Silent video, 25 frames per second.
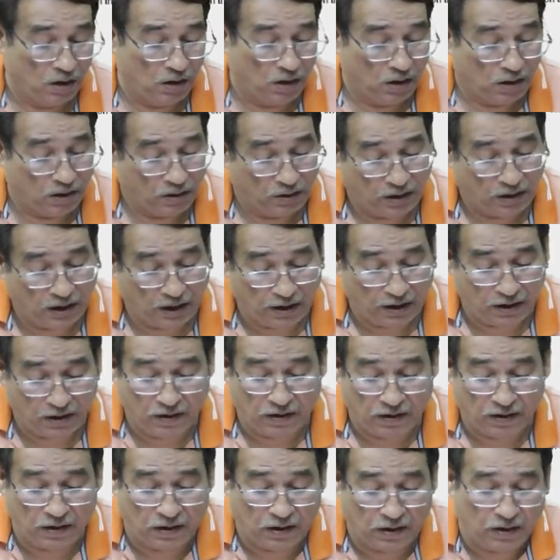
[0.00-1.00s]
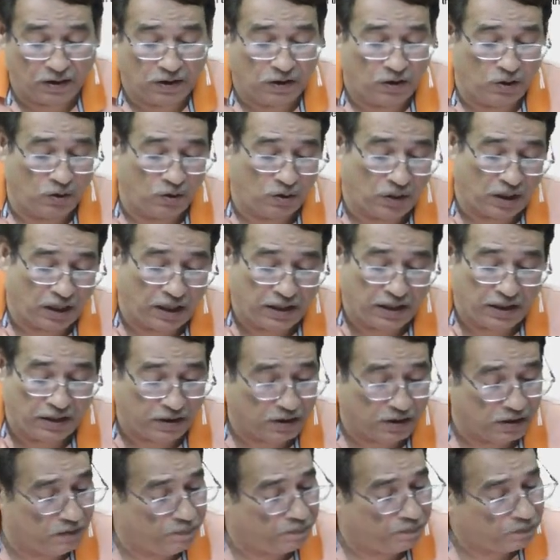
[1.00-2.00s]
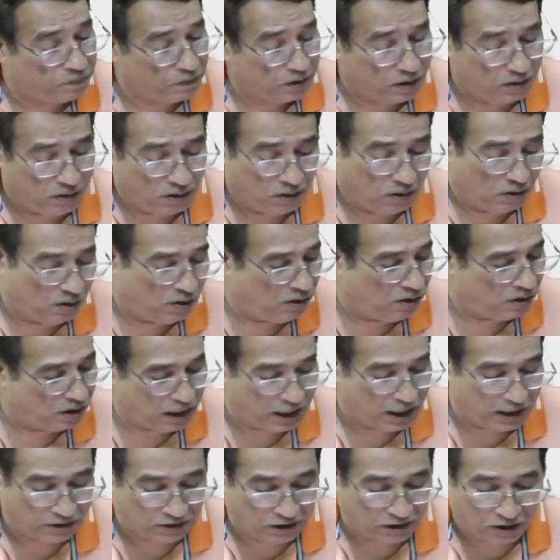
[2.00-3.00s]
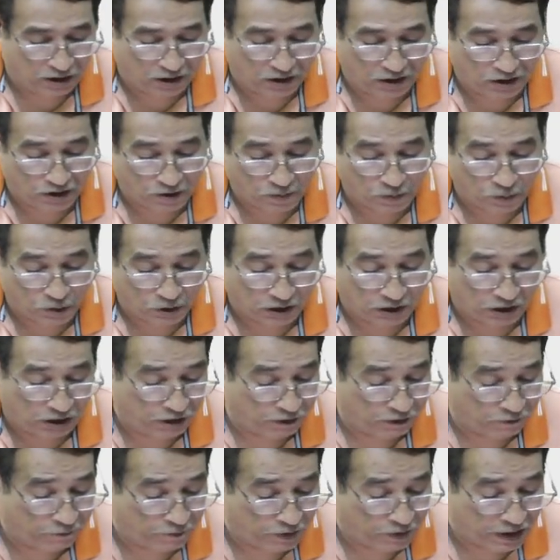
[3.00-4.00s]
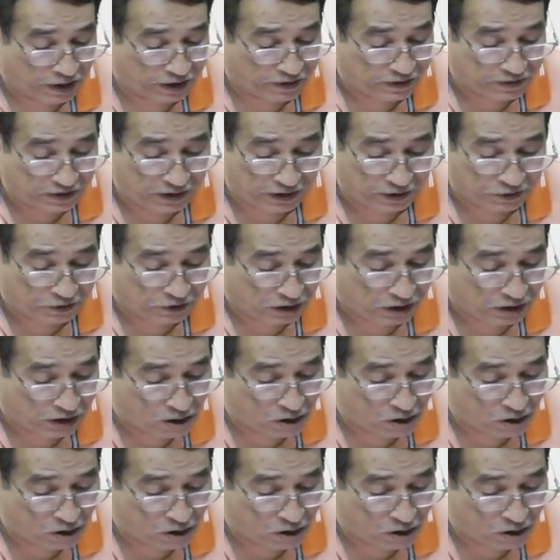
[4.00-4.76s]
Then you write Okay, I think it is more than enough, etc.